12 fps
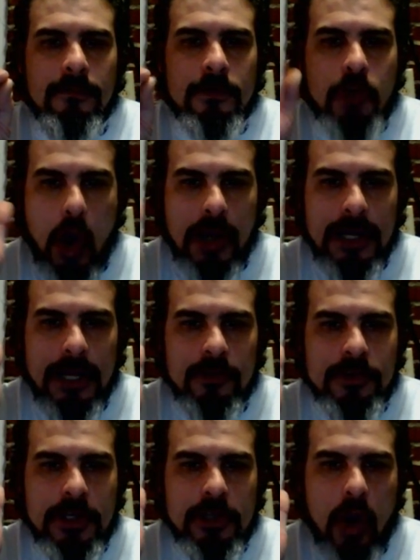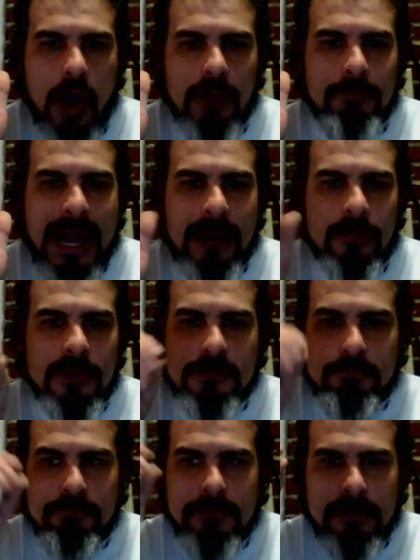dark energy, dark matter,
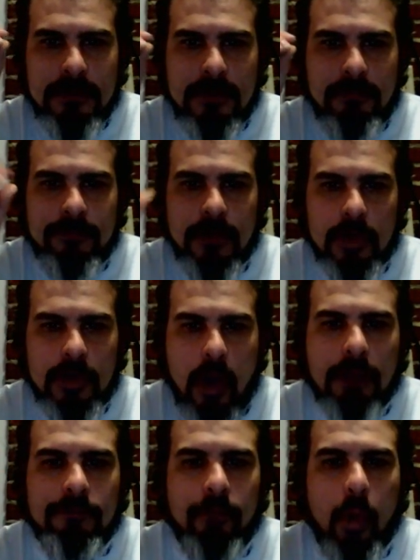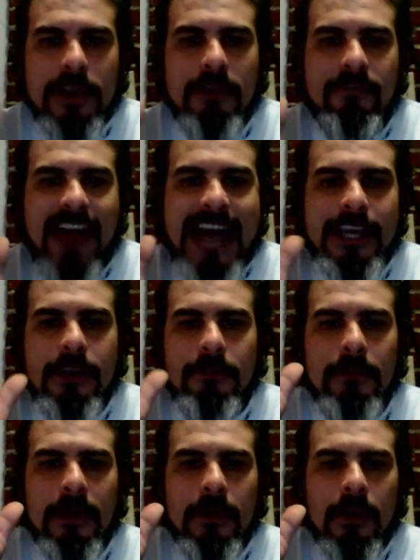the dark void, the
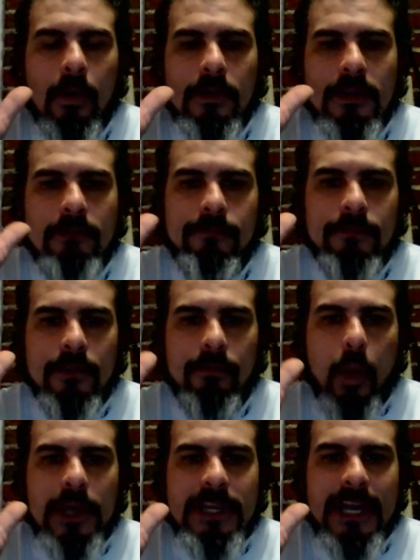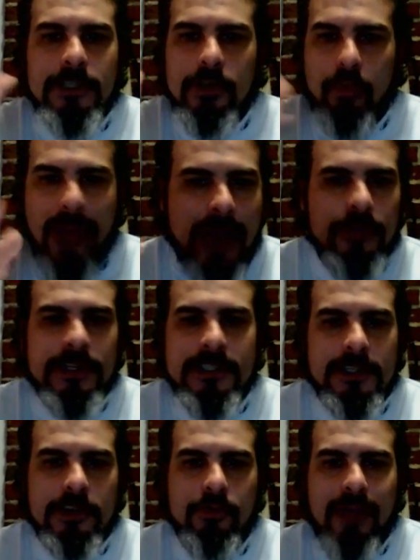vacuum, or the void that is around us,
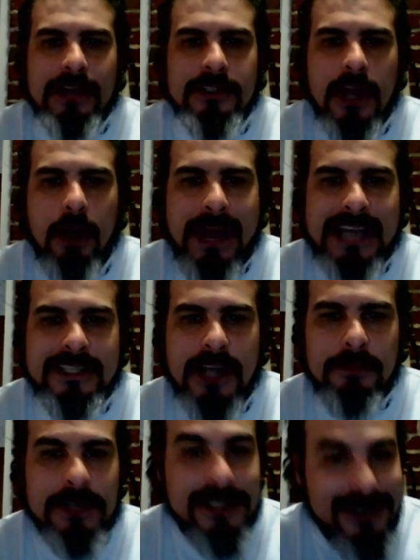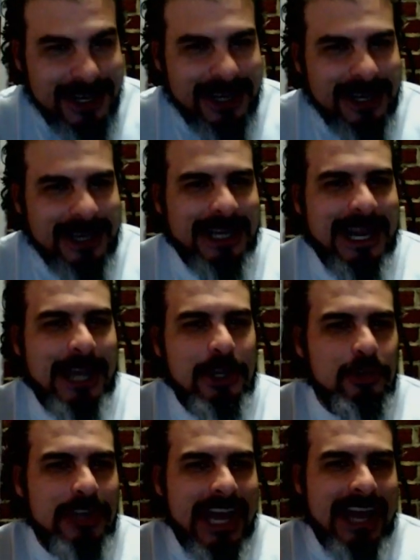that surrounds all mass objects, and I
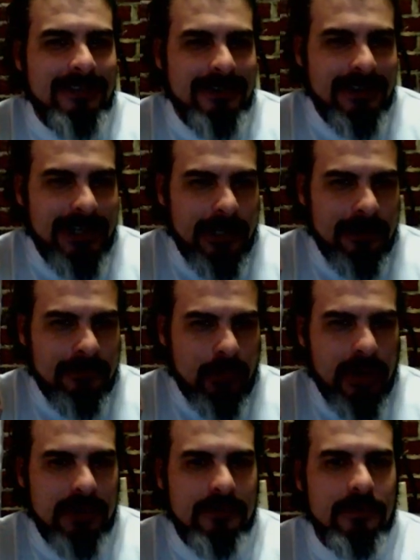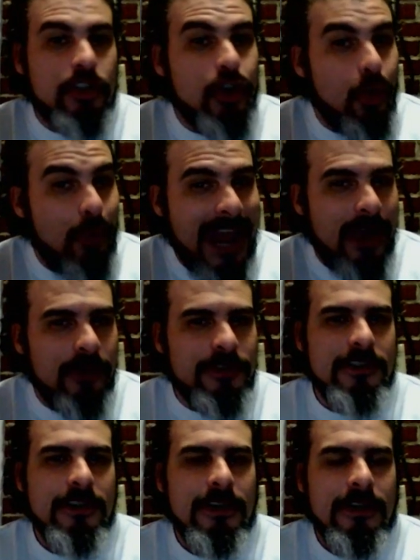use that in
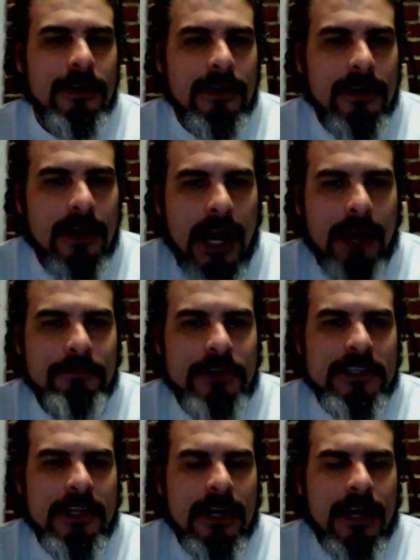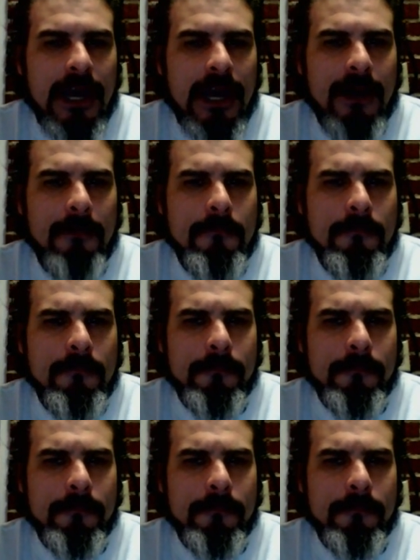surrounds objects. That